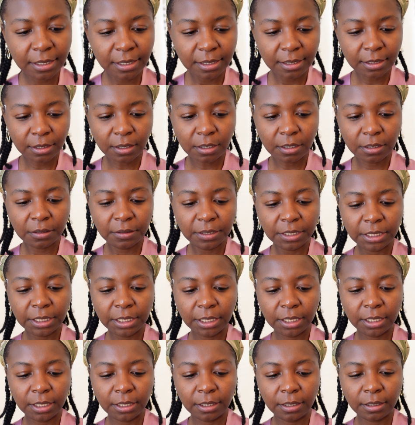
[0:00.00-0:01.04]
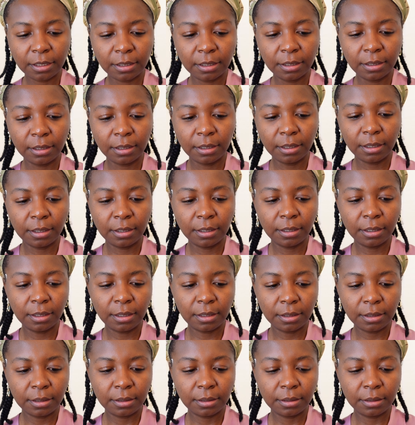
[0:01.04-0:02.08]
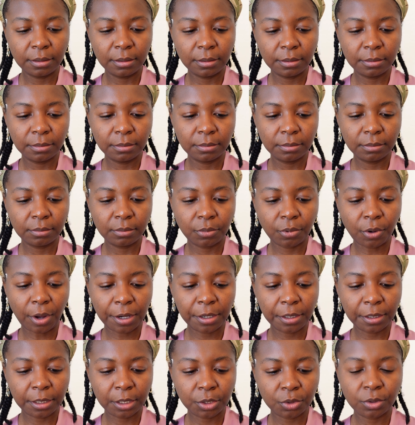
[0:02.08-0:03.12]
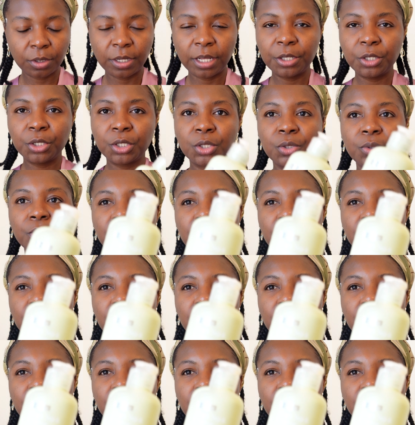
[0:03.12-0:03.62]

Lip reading: is a Korean product as well. I used to